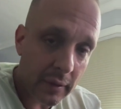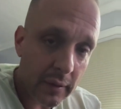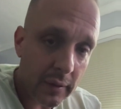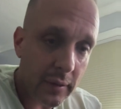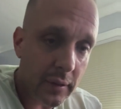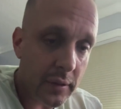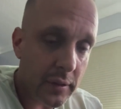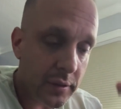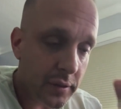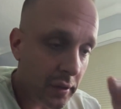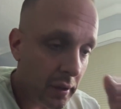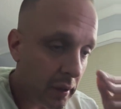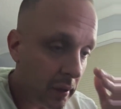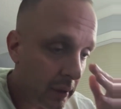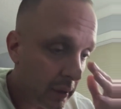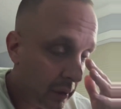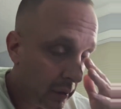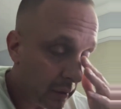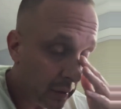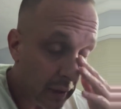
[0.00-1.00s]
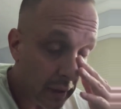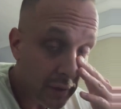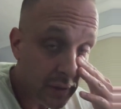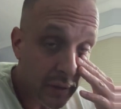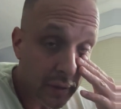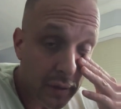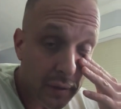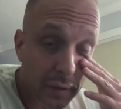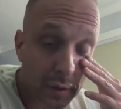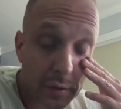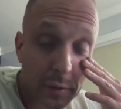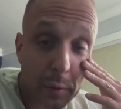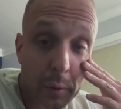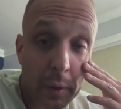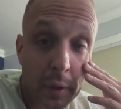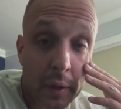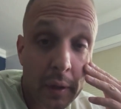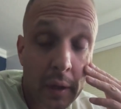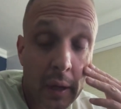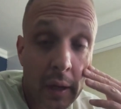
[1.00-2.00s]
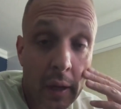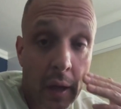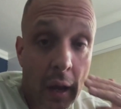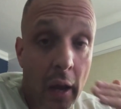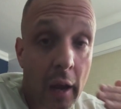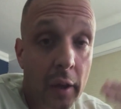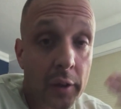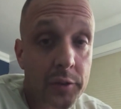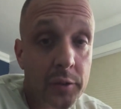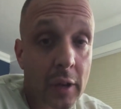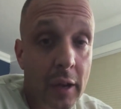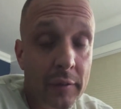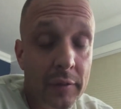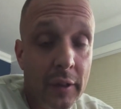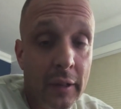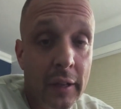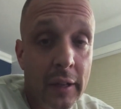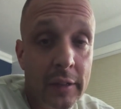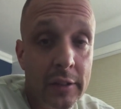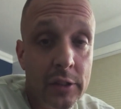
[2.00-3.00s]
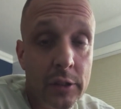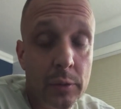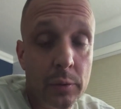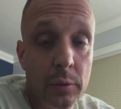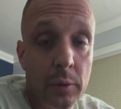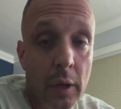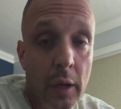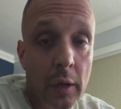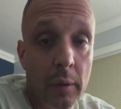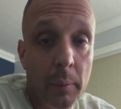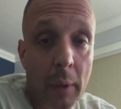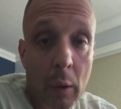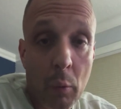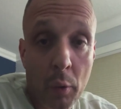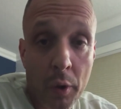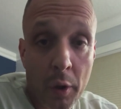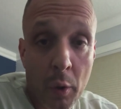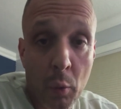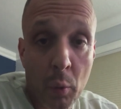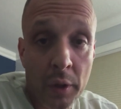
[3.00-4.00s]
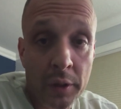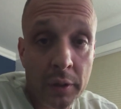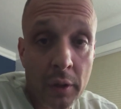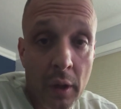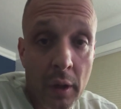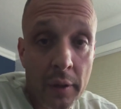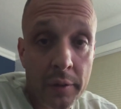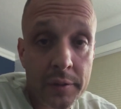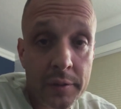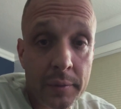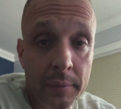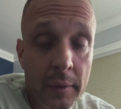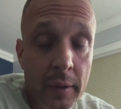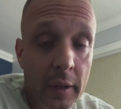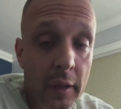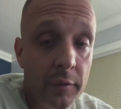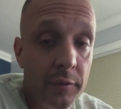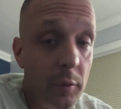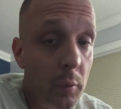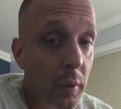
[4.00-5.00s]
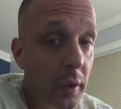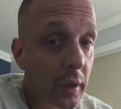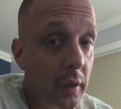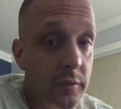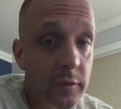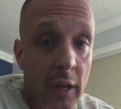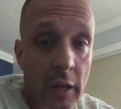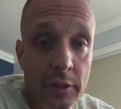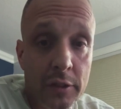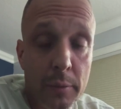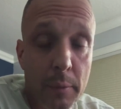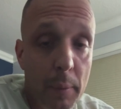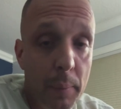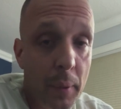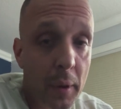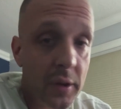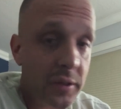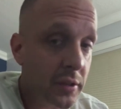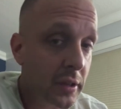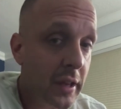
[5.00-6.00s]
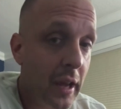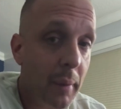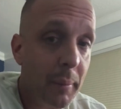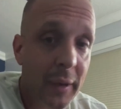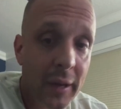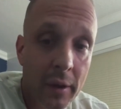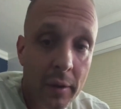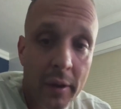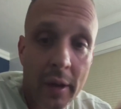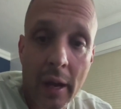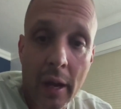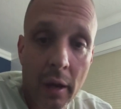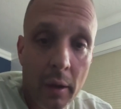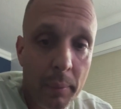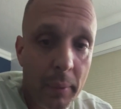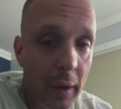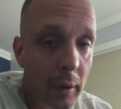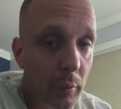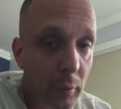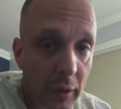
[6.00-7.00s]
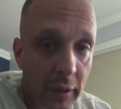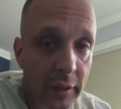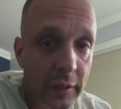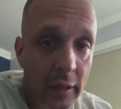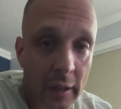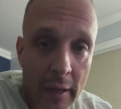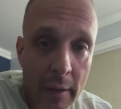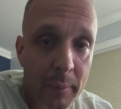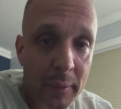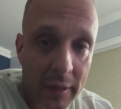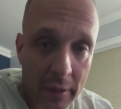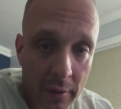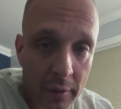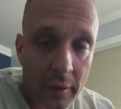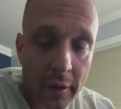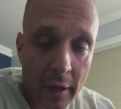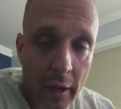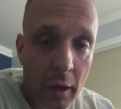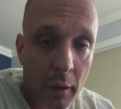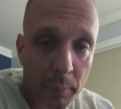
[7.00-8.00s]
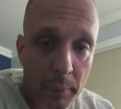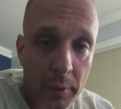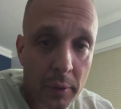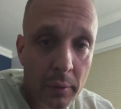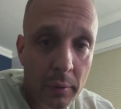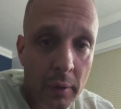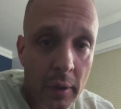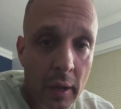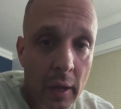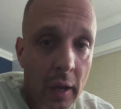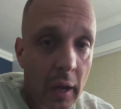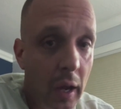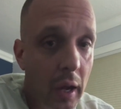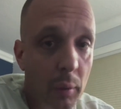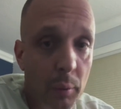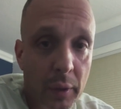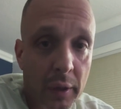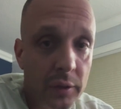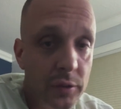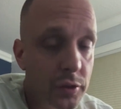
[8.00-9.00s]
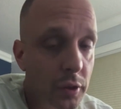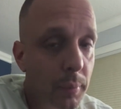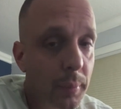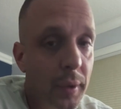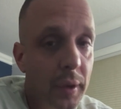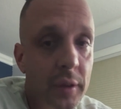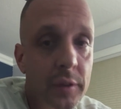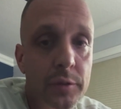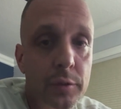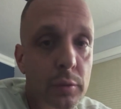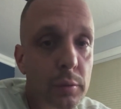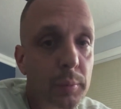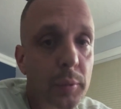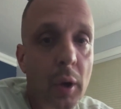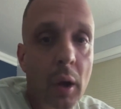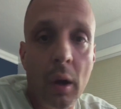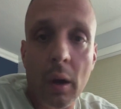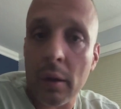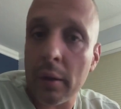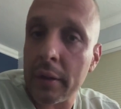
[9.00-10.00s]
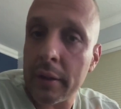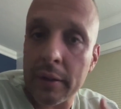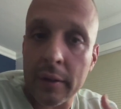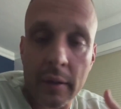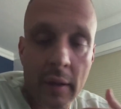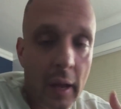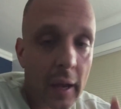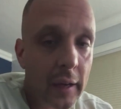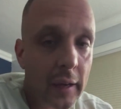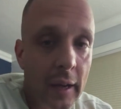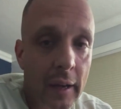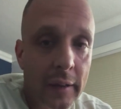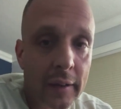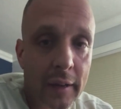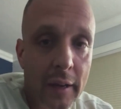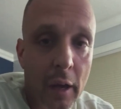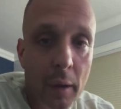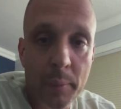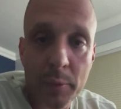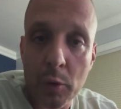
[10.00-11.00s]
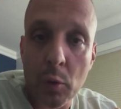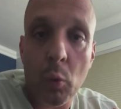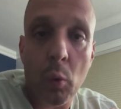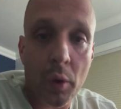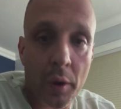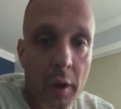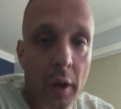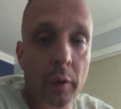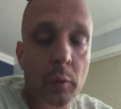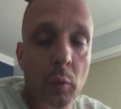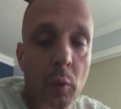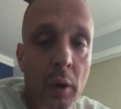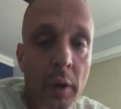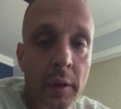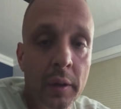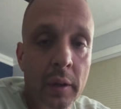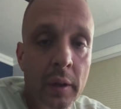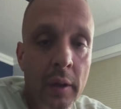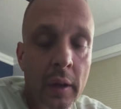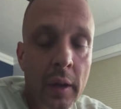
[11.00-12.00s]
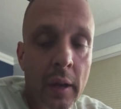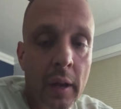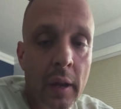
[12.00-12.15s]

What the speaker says: there's a link to the Discord. I also have the link to my one-on-one calls. If you want to talk to me personally, I'm here to help. I really am here to help you. We could jump on a Zoom call, and I can help you one-on-one.